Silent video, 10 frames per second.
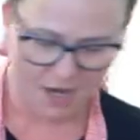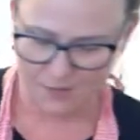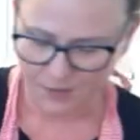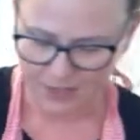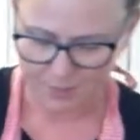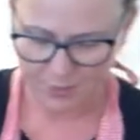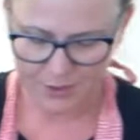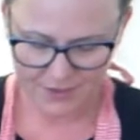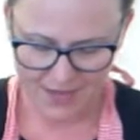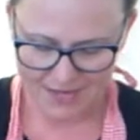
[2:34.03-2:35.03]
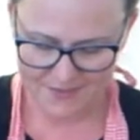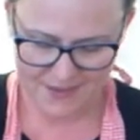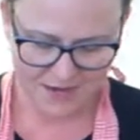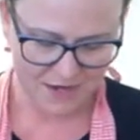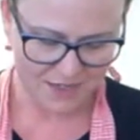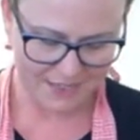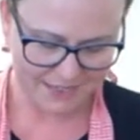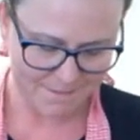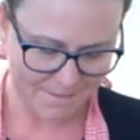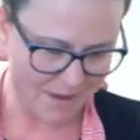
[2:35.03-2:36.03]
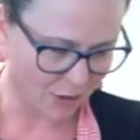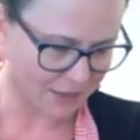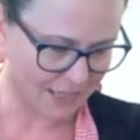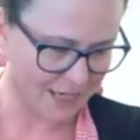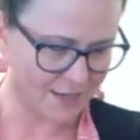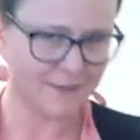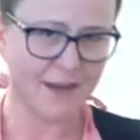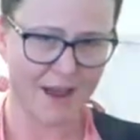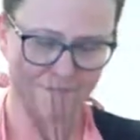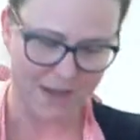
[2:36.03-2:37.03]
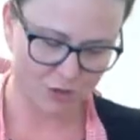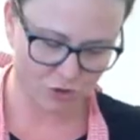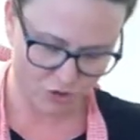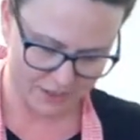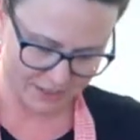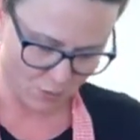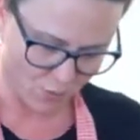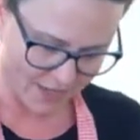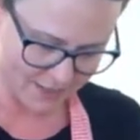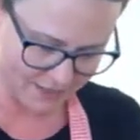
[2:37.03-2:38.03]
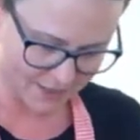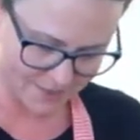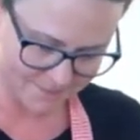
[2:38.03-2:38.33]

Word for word: We're going to put that in there and get it melty. I have my trusty whisk.